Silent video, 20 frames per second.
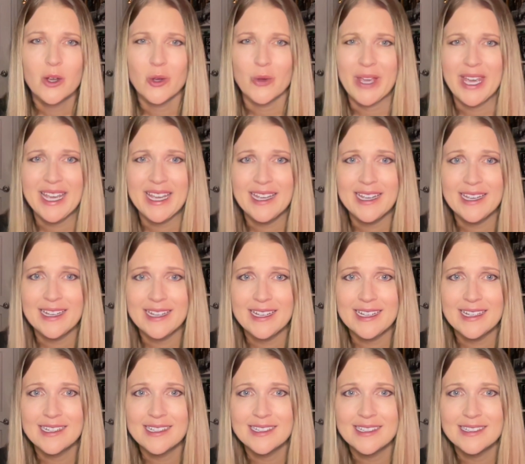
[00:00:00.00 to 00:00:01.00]

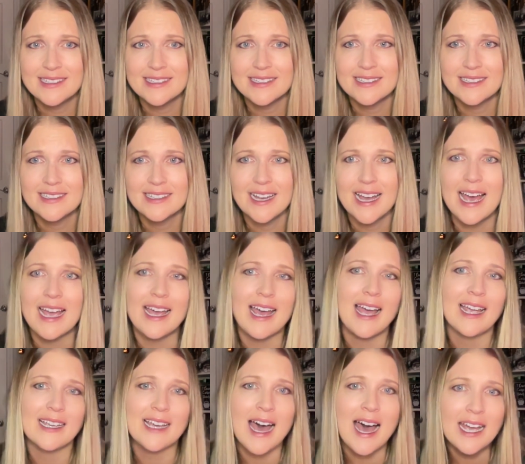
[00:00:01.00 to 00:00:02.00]
Okay,
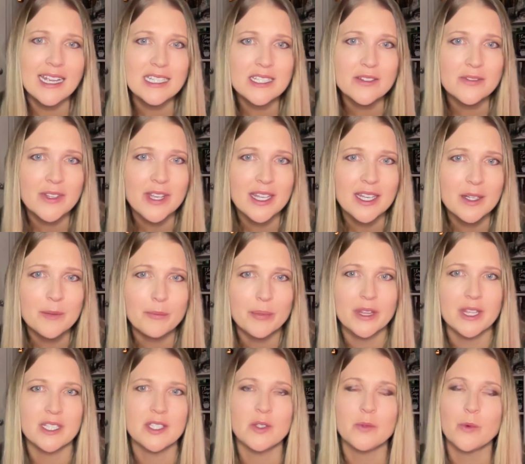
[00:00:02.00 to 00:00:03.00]
I kind of get it,
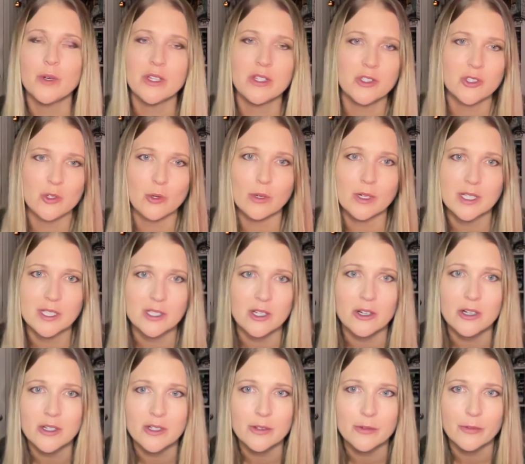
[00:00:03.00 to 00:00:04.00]
but this is where the story
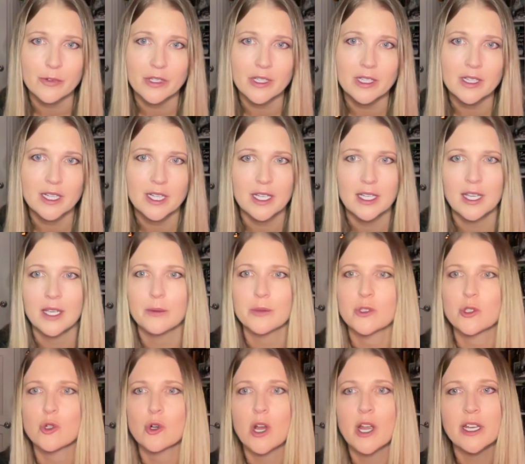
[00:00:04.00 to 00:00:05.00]
started to feel like it
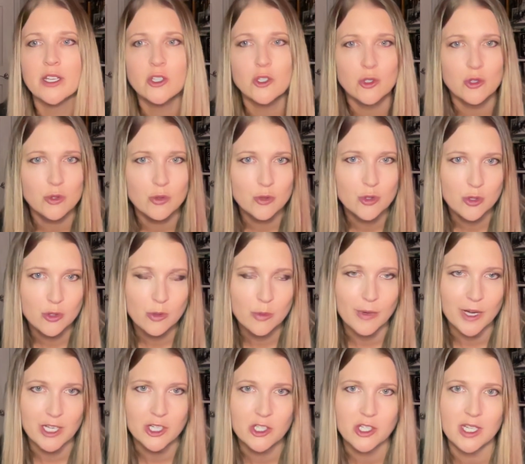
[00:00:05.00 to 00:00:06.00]
was trying to do too
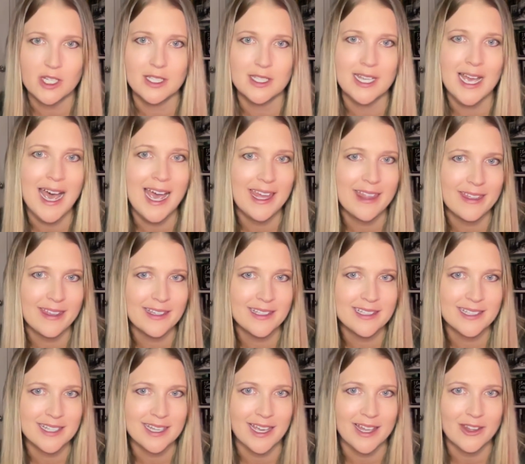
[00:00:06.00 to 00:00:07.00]
much and tie
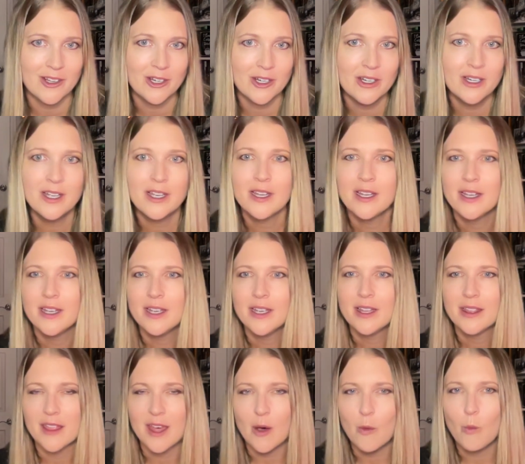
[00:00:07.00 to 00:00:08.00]
things together
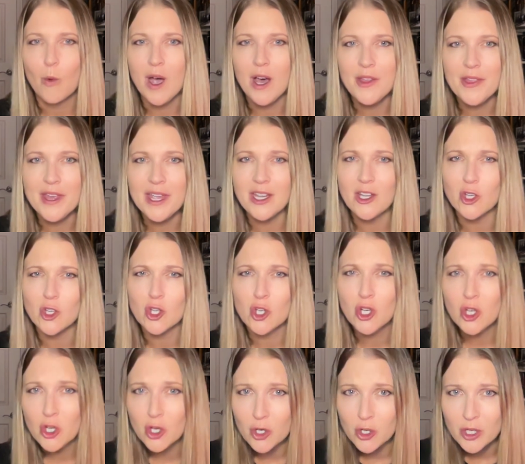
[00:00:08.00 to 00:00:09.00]
that while they
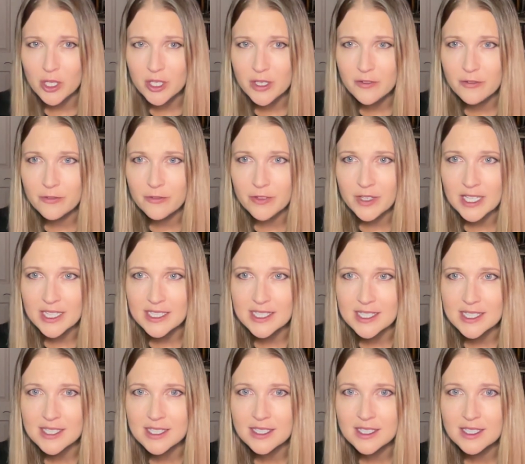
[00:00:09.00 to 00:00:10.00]
could
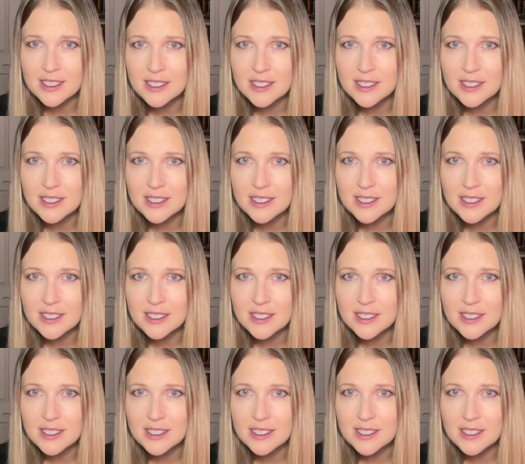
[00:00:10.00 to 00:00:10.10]
fit,